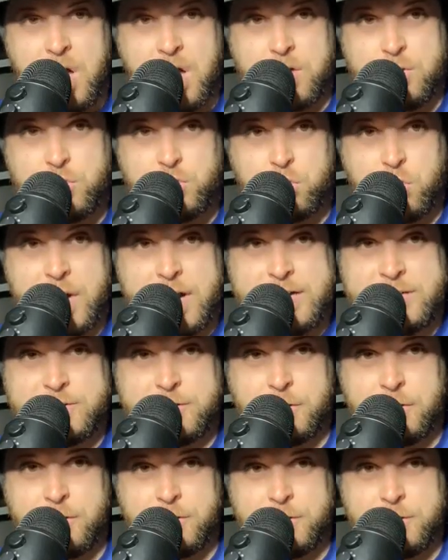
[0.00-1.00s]
Trey
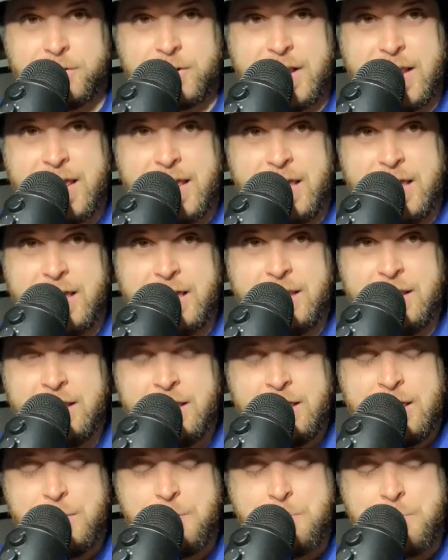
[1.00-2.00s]
Turner and
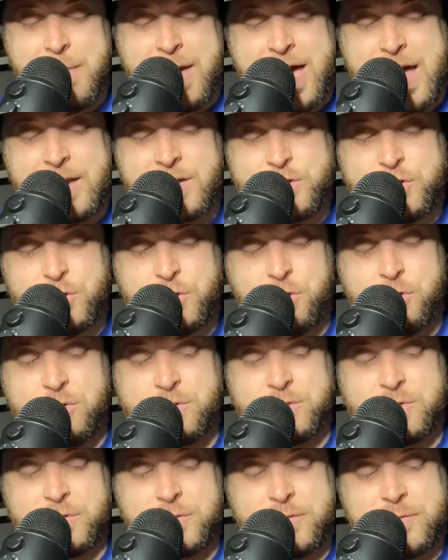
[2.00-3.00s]
Max
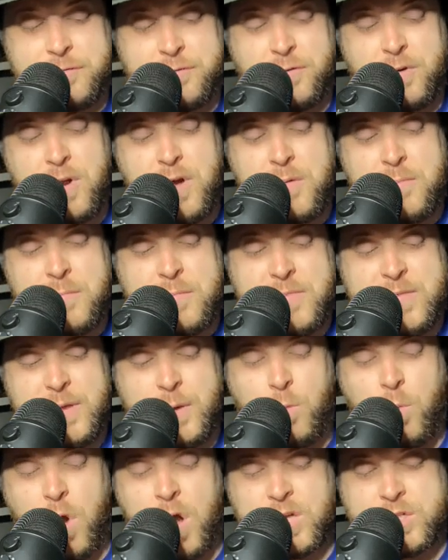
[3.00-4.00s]
Scherzer from
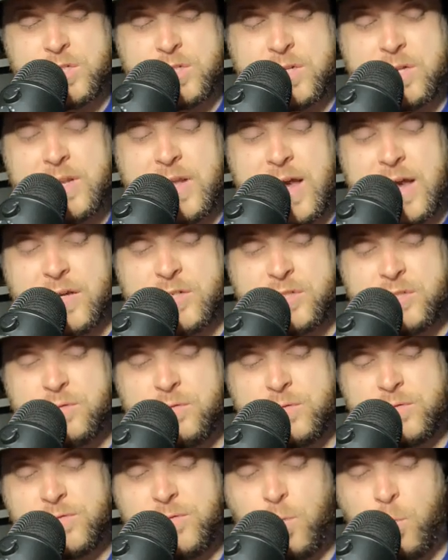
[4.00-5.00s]
the Washington
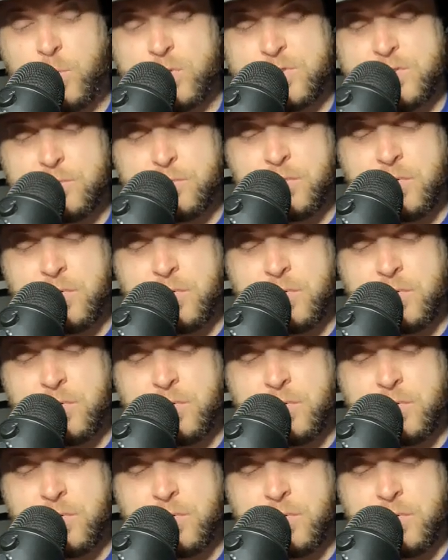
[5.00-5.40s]
Nationals for some